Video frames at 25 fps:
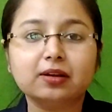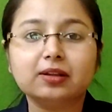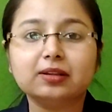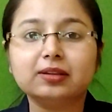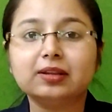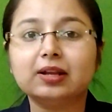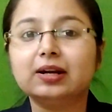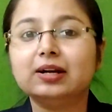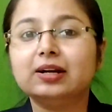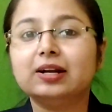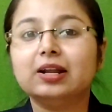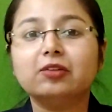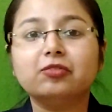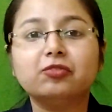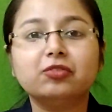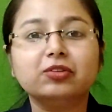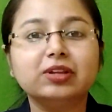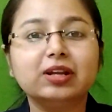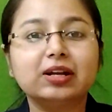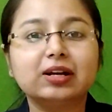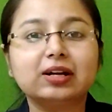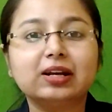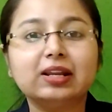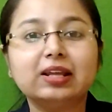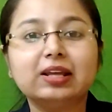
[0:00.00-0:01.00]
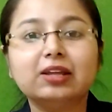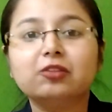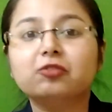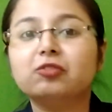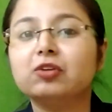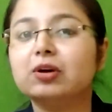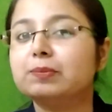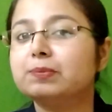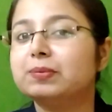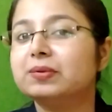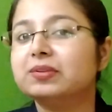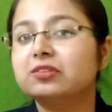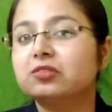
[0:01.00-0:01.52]
then definitely
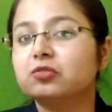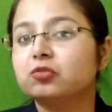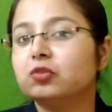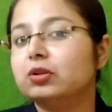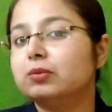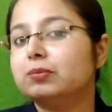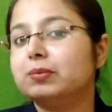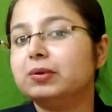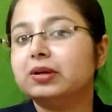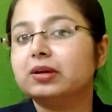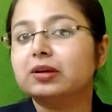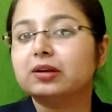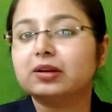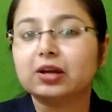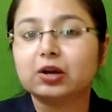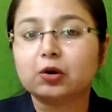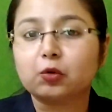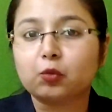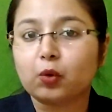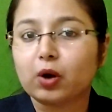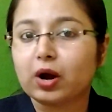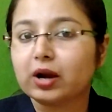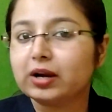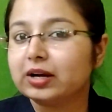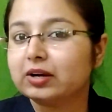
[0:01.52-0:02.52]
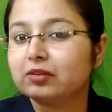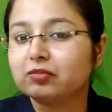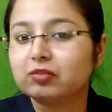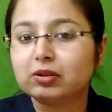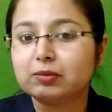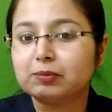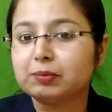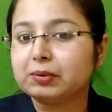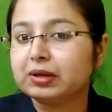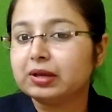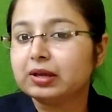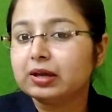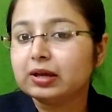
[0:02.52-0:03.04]
weapons will be required, it will
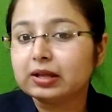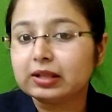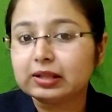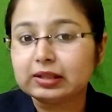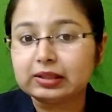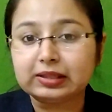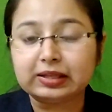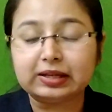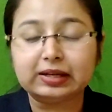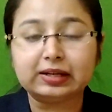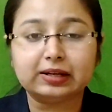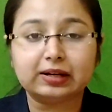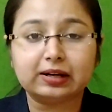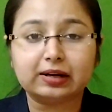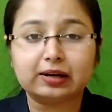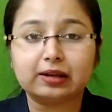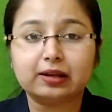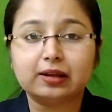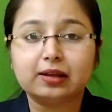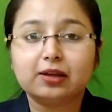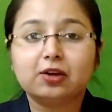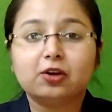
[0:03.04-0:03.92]
be needed.